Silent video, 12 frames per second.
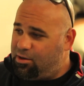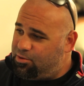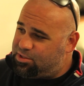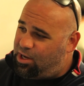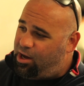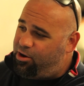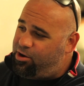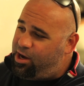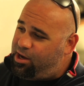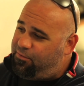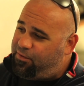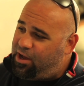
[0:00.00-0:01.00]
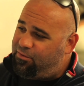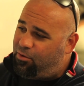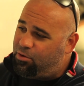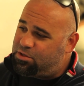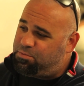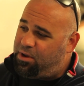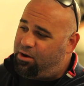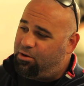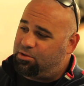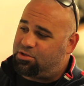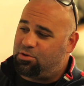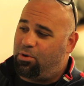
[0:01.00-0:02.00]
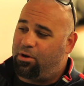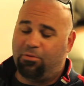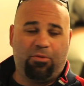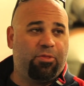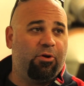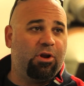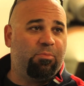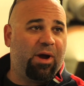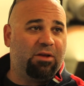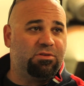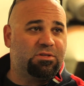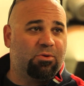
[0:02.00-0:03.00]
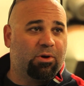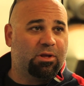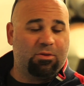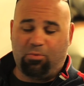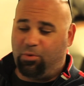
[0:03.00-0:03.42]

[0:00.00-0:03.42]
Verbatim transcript: it was 185 horsepower, 230 pounds of torque at the